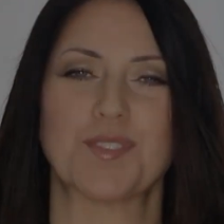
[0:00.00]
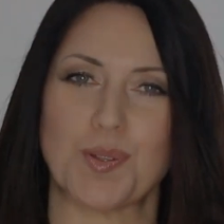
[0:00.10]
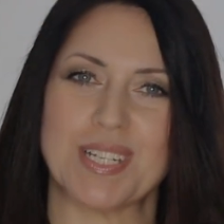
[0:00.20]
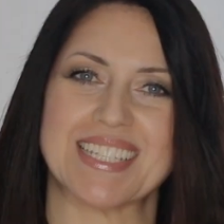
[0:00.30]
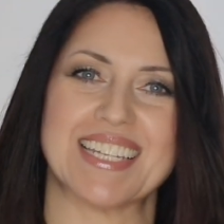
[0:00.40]
So
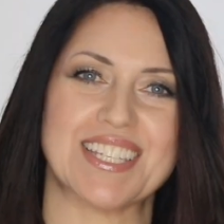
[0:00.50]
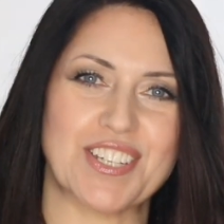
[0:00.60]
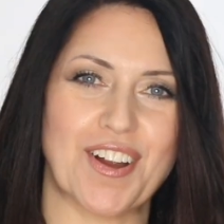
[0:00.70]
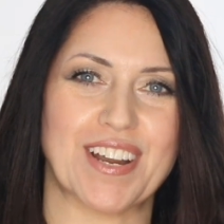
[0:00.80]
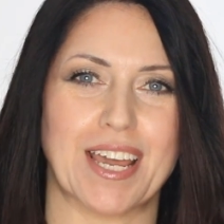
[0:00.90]
let's get
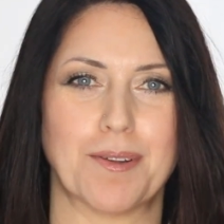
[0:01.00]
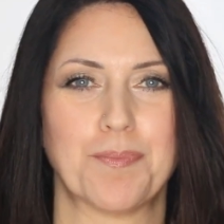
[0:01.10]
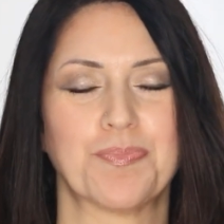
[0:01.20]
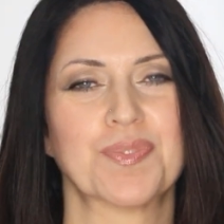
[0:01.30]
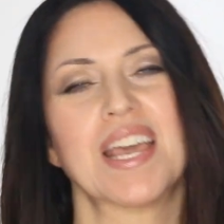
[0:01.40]
started.
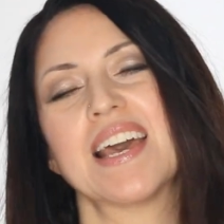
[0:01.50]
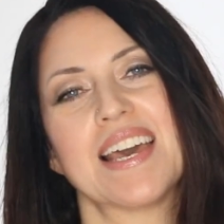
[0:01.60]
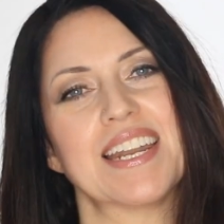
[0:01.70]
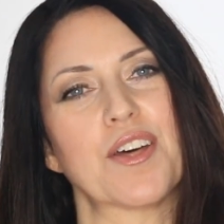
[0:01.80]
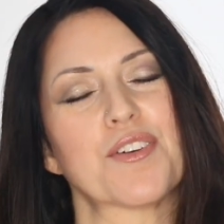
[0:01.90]

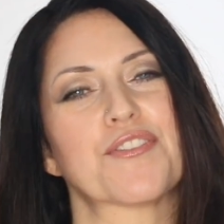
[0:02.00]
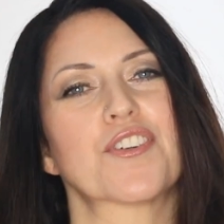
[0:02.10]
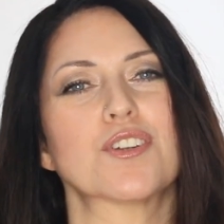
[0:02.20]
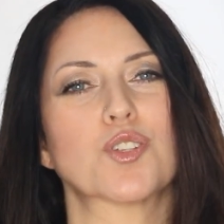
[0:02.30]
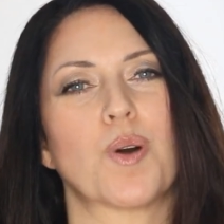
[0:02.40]
Now the
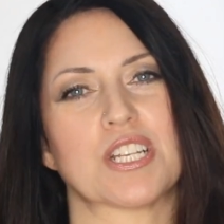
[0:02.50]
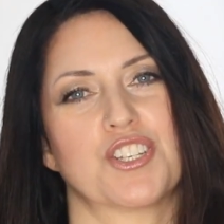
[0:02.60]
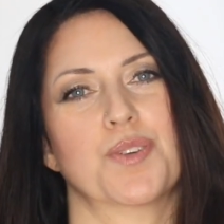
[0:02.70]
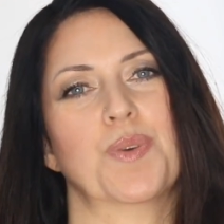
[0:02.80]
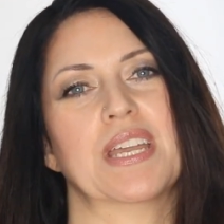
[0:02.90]
first
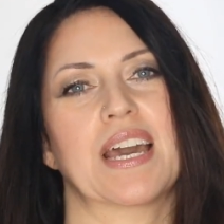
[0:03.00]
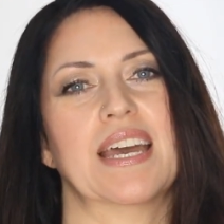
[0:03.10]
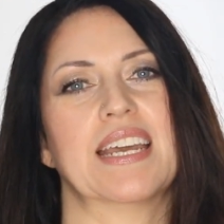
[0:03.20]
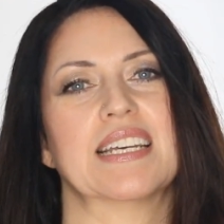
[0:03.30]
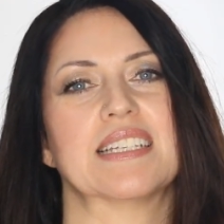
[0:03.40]
question we
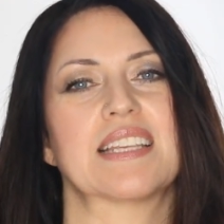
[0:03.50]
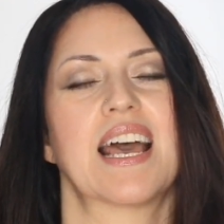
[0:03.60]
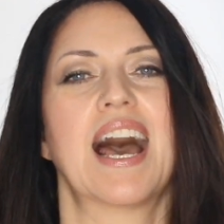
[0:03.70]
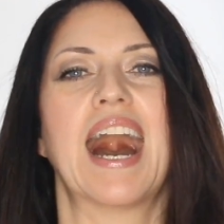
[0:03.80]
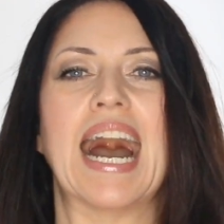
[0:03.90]
get is,
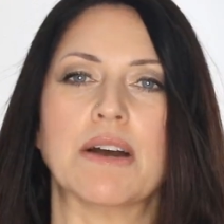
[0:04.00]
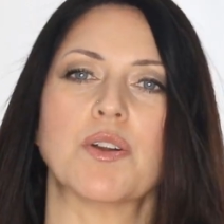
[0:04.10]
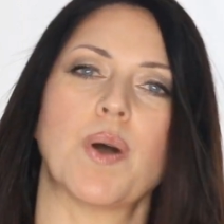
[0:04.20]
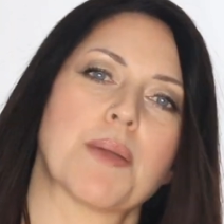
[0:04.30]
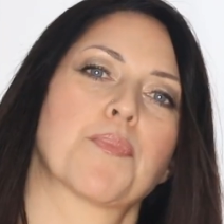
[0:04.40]
how
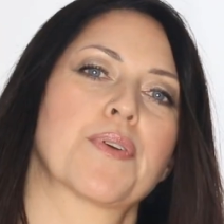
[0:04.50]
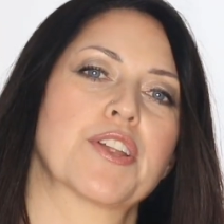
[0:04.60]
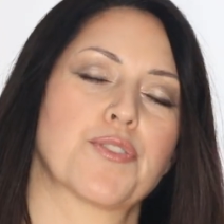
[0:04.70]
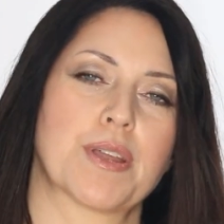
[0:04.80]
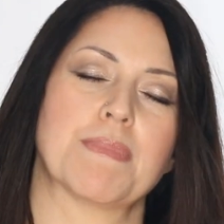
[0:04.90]
do I
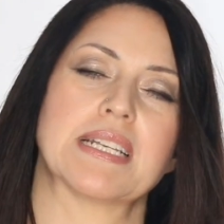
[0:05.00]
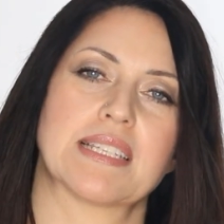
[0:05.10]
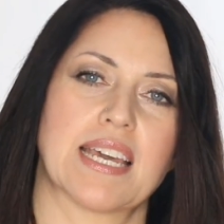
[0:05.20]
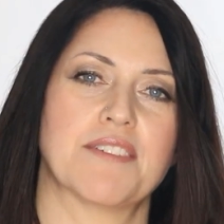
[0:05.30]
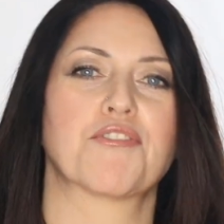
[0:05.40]
pre-treat my
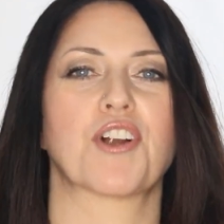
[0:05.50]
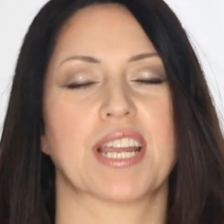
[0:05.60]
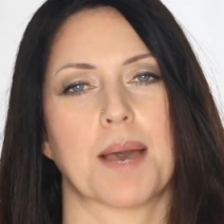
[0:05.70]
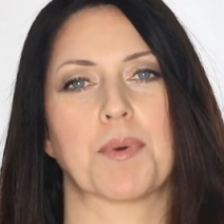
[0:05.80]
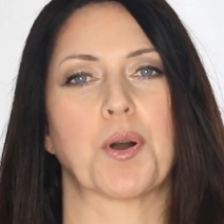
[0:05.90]
skin for a
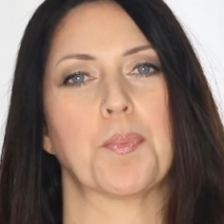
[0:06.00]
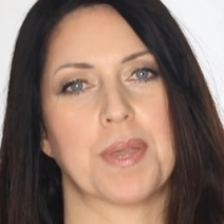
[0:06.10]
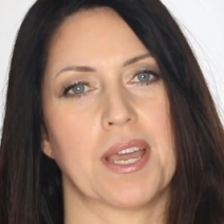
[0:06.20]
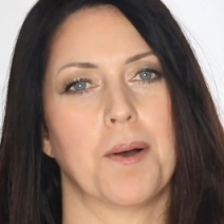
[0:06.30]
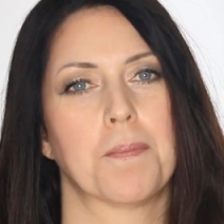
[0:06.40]
chemical
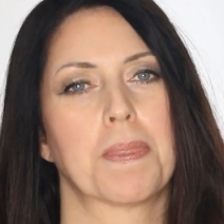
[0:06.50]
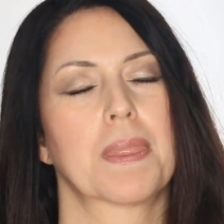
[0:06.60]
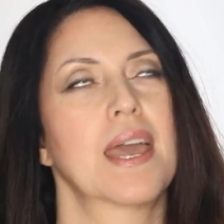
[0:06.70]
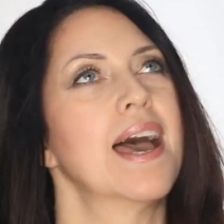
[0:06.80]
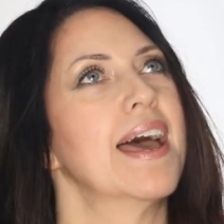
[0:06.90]
peel?
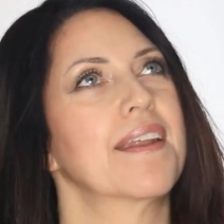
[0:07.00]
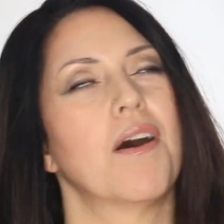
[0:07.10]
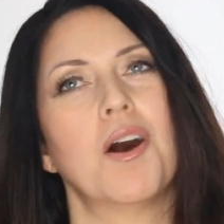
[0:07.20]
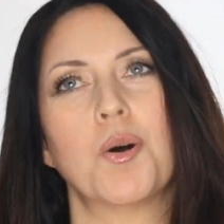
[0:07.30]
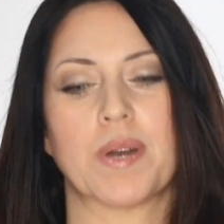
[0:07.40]
And
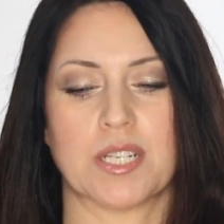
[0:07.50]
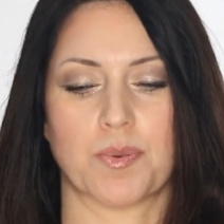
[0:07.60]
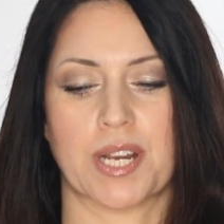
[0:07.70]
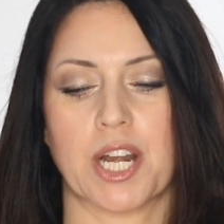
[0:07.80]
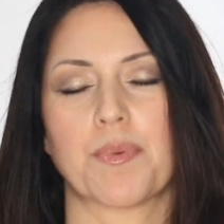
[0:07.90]
always
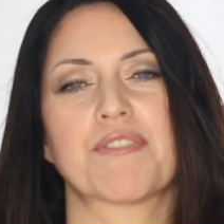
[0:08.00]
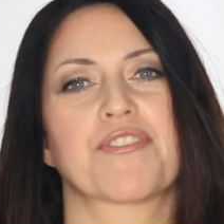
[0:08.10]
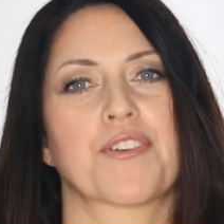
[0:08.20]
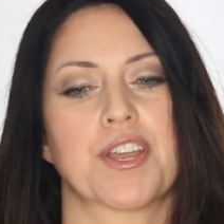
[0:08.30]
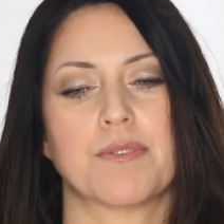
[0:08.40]
we're going to
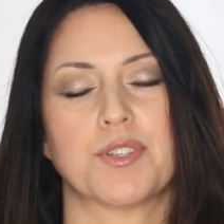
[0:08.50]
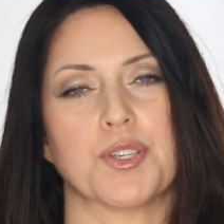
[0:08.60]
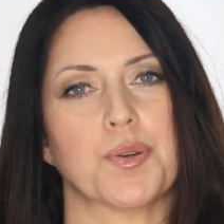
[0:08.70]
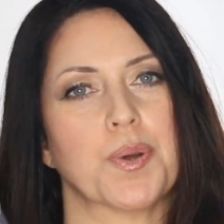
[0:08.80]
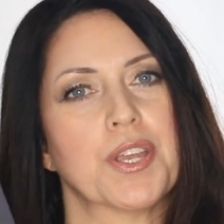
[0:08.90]
refer you
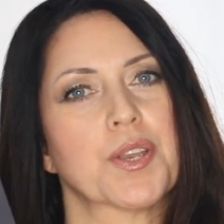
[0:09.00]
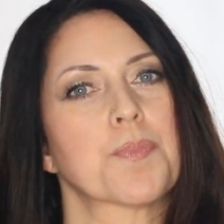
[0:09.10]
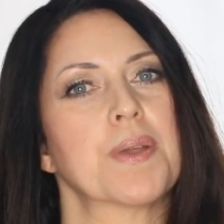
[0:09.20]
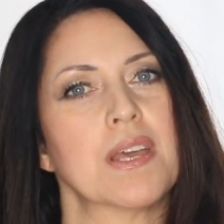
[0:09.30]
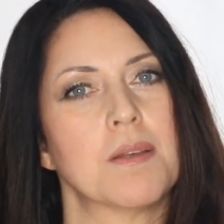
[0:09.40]
to your
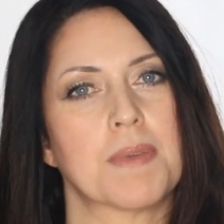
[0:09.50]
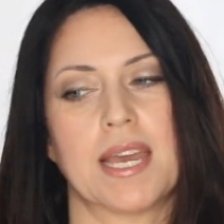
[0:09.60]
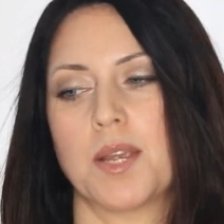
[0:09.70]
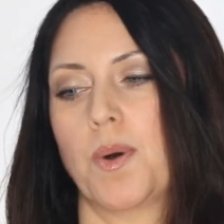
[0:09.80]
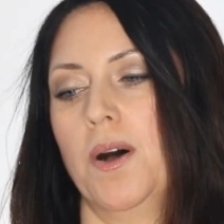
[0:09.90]
peel
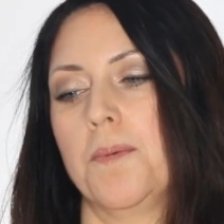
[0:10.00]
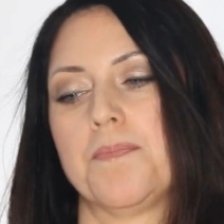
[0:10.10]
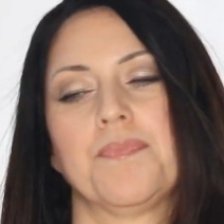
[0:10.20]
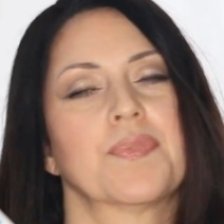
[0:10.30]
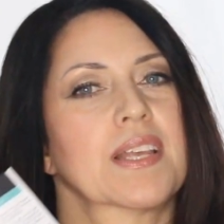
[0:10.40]
manual,
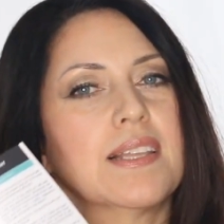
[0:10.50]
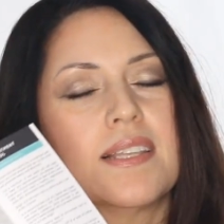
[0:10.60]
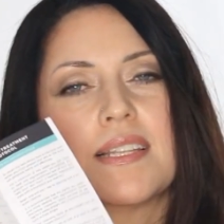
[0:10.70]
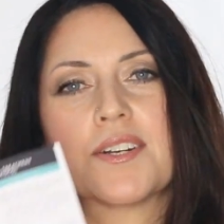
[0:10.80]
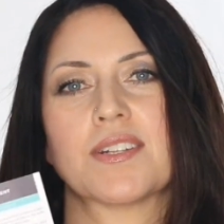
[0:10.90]

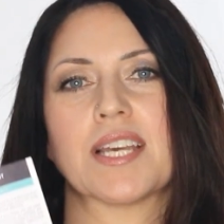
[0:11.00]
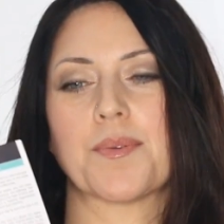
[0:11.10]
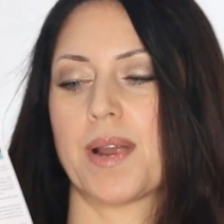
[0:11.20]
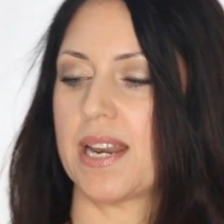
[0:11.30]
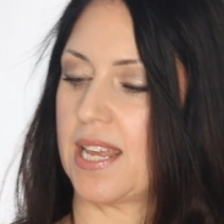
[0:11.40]
literally
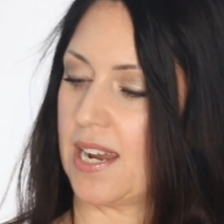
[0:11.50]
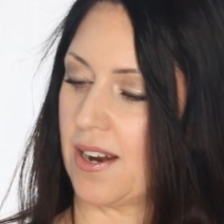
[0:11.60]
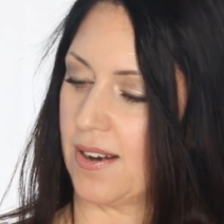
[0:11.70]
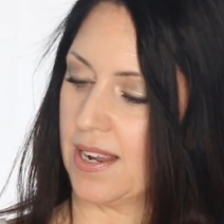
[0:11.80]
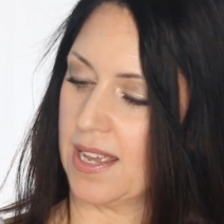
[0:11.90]
right
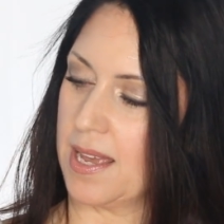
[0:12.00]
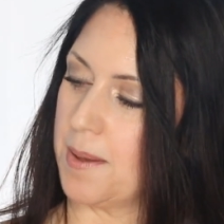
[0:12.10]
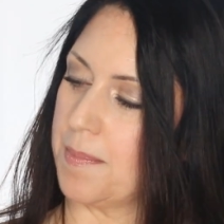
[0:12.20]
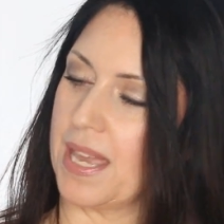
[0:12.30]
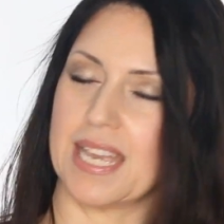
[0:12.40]
here,
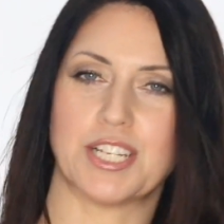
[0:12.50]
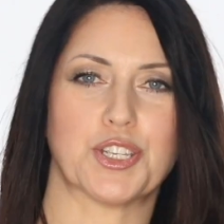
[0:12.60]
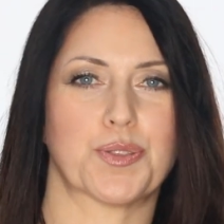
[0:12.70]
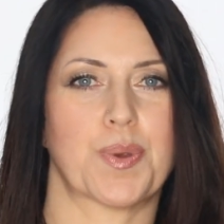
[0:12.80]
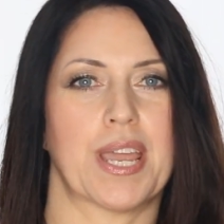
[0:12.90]

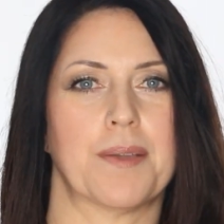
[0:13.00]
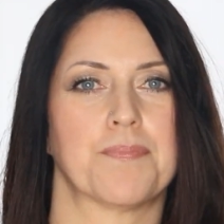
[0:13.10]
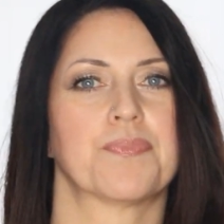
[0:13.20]
page 3.